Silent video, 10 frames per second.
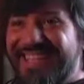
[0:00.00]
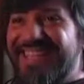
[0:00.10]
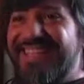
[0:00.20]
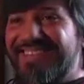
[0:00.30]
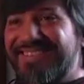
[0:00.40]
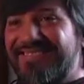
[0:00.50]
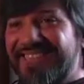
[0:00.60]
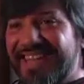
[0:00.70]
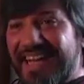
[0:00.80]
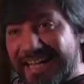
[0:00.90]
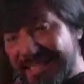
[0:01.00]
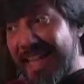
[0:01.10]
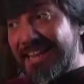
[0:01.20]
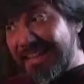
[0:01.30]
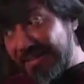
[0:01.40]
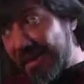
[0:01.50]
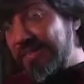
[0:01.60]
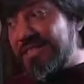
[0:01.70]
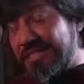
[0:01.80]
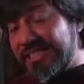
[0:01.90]
you know, and I'm
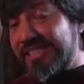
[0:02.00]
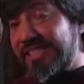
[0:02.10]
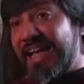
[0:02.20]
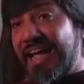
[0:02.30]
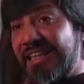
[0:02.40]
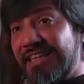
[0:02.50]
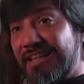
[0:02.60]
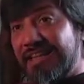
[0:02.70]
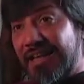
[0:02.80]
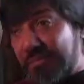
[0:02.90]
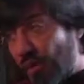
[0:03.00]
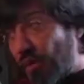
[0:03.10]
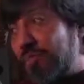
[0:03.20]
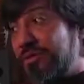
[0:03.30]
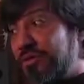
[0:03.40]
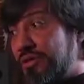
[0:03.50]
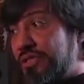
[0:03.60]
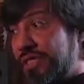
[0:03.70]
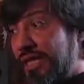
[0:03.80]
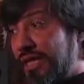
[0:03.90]
interested in that. I'm open to
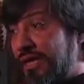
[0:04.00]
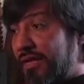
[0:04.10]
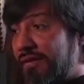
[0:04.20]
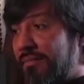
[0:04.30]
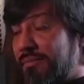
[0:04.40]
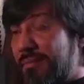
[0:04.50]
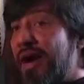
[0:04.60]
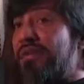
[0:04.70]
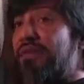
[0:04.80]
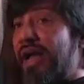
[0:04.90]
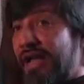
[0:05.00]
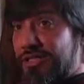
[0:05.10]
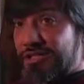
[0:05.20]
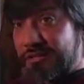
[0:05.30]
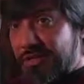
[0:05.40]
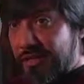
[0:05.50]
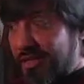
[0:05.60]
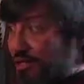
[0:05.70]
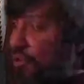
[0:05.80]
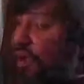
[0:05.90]
see my reaction
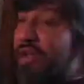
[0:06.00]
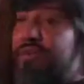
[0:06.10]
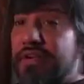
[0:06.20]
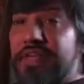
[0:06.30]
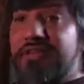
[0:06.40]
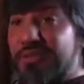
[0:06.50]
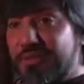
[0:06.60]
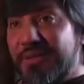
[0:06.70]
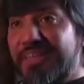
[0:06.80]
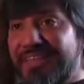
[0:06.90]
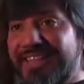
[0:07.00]
to every instrument.